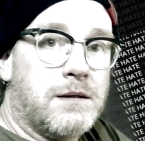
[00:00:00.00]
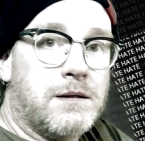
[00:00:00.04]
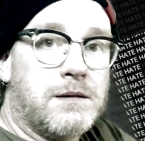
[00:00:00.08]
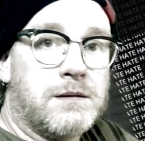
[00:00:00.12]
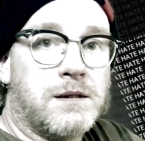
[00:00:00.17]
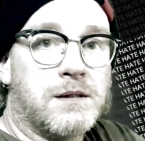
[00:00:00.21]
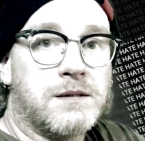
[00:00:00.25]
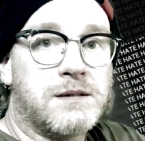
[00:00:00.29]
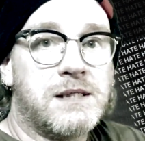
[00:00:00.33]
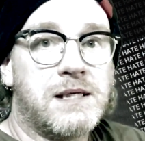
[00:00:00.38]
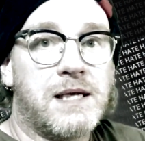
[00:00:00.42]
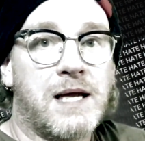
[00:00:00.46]

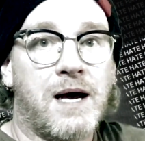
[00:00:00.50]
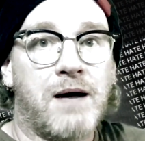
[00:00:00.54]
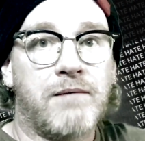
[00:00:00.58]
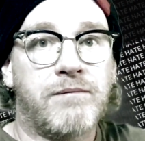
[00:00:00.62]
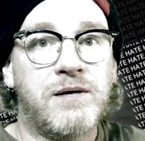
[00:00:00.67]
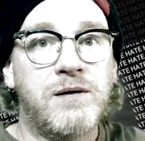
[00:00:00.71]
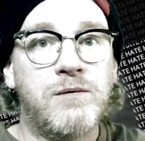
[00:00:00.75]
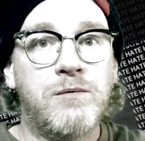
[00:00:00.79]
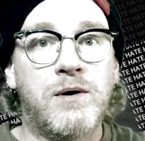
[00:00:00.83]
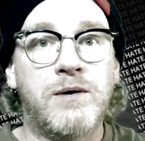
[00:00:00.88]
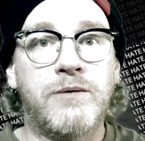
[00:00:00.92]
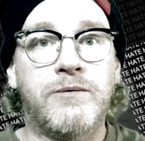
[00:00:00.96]
Doesn't
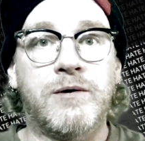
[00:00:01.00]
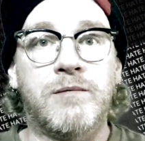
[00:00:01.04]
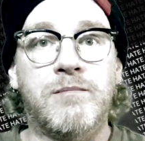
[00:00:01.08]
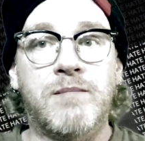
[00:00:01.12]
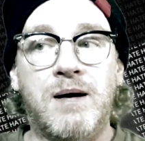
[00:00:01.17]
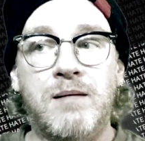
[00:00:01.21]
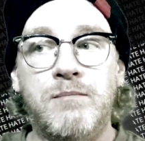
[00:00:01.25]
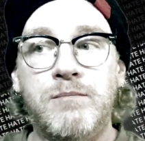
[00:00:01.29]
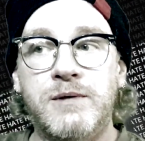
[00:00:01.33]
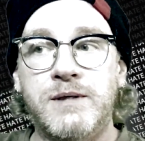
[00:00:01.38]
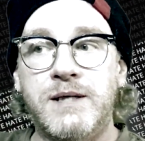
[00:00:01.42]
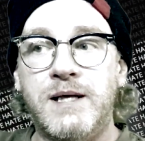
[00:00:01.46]
everyone
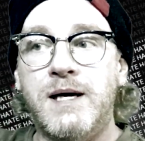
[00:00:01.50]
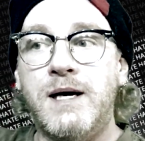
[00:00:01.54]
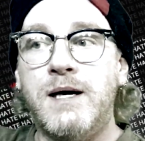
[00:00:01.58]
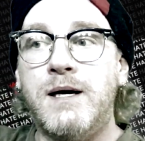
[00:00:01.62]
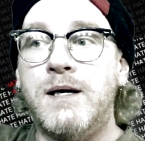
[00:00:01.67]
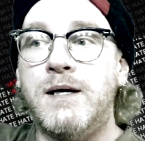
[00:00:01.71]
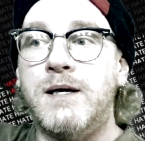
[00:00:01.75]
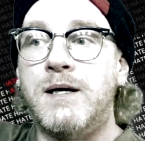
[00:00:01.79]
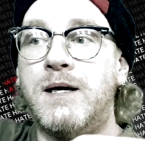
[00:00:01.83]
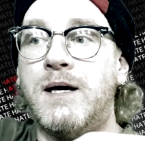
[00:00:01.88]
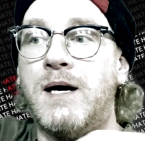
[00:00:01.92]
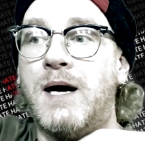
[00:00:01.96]
remember that?
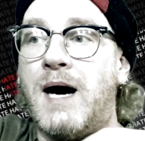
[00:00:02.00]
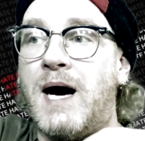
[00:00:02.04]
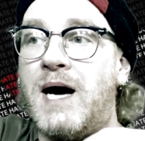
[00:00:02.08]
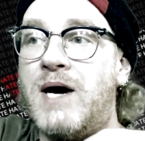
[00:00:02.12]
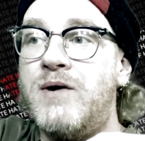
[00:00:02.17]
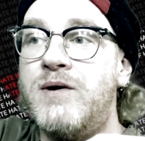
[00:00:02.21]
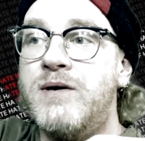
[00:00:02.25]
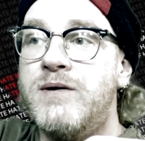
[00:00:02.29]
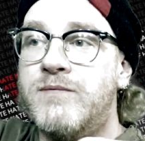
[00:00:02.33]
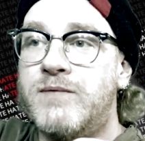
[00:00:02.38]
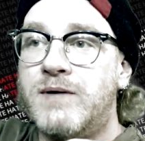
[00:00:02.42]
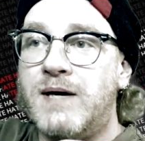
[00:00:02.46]

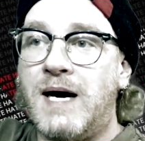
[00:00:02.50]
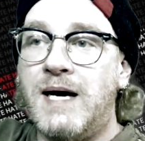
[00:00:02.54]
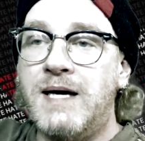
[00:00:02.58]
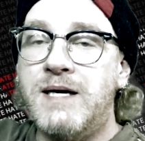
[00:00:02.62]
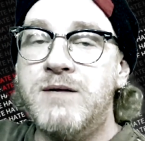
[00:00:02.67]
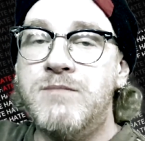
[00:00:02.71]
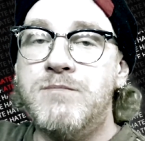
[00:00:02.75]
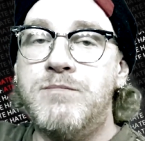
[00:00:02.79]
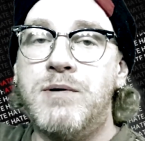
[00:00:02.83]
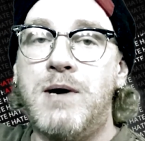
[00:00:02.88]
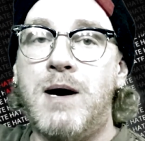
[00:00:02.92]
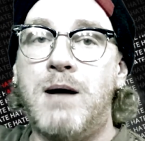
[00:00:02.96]
I
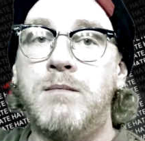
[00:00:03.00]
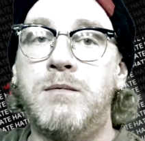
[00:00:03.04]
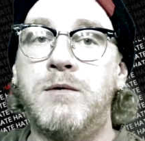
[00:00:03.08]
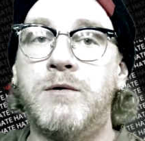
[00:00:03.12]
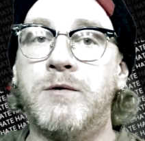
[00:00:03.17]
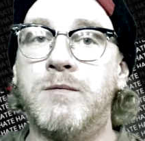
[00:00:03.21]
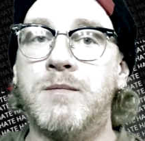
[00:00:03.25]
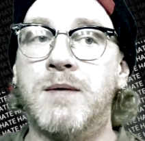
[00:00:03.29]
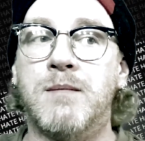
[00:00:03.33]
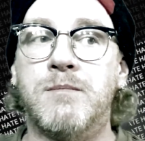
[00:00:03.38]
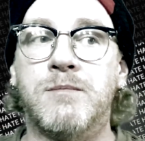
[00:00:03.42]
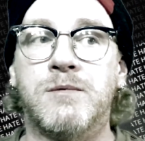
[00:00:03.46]
can probably
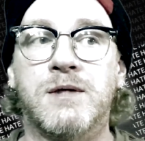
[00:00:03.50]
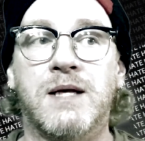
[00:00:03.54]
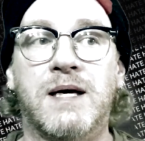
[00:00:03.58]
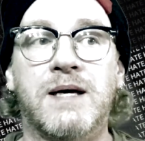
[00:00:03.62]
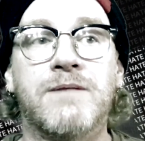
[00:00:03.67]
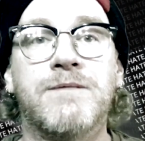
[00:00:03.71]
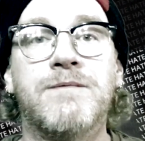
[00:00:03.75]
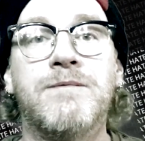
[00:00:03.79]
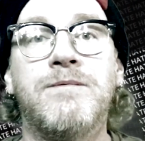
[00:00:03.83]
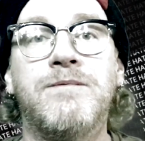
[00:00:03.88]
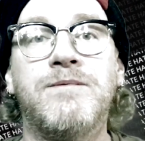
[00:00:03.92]
remember like